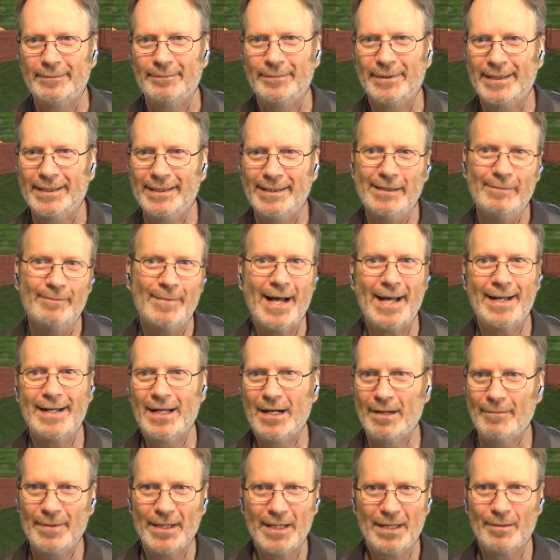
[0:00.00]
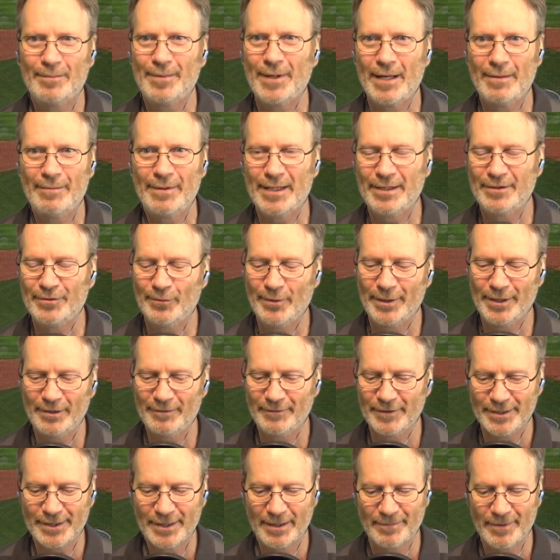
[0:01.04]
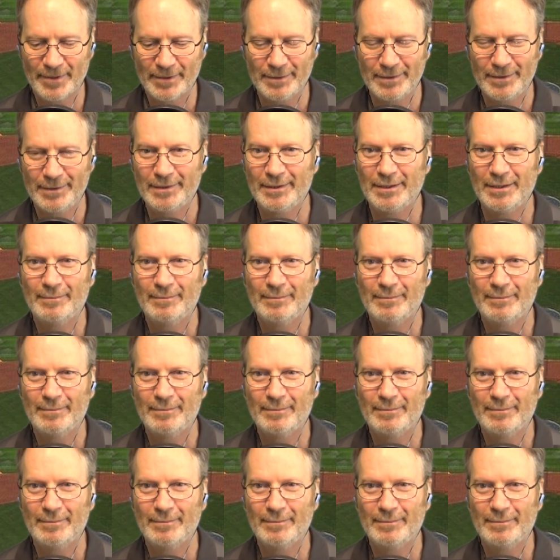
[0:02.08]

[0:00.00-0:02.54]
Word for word: But it might not be. It'll probably be at 12 or something.